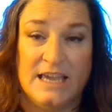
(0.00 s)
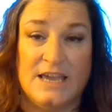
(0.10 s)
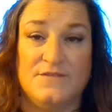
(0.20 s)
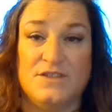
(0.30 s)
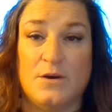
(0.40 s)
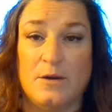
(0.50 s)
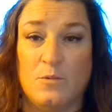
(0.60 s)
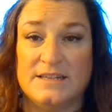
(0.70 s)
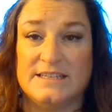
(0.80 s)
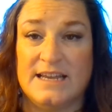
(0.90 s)
even though I
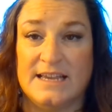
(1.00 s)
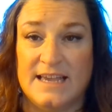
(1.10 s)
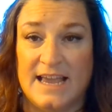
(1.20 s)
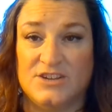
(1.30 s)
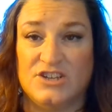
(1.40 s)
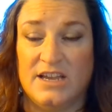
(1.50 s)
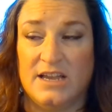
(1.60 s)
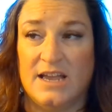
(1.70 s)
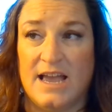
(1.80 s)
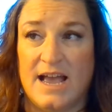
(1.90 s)
wasn't
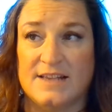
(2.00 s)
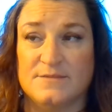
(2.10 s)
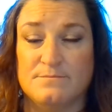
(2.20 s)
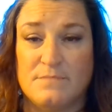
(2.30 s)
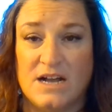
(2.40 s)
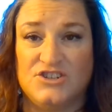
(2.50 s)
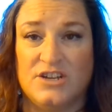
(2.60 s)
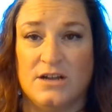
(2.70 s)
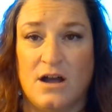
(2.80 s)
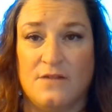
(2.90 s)
engaging as much
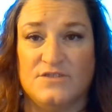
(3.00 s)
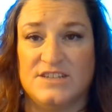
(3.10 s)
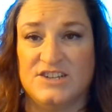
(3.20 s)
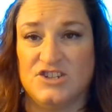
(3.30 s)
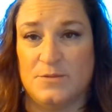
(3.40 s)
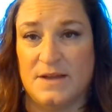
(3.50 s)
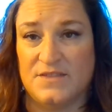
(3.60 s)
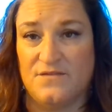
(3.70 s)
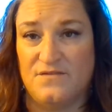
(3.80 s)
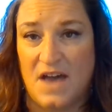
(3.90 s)
in conversation about
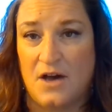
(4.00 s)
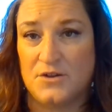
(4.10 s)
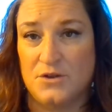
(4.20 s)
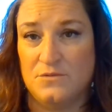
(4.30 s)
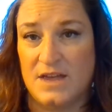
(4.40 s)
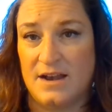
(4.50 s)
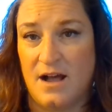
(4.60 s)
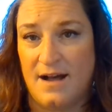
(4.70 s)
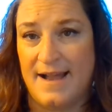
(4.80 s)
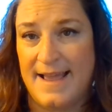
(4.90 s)
the value that
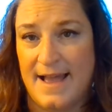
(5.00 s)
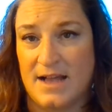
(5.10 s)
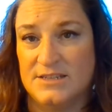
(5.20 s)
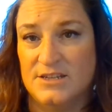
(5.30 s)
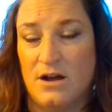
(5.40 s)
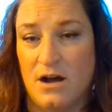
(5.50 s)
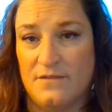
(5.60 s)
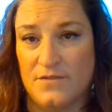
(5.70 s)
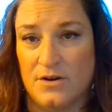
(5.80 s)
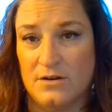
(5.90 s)
I had to
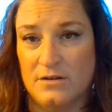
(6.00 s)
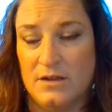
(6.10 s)
offer,